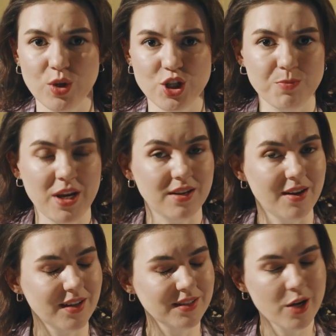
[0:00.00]
which may
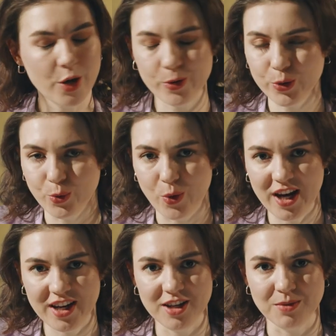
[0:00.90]
not go
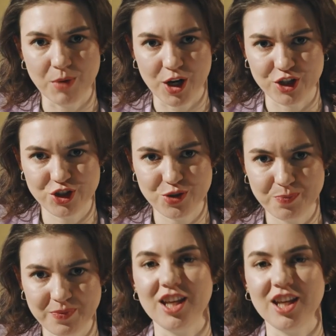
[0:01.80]
away in March.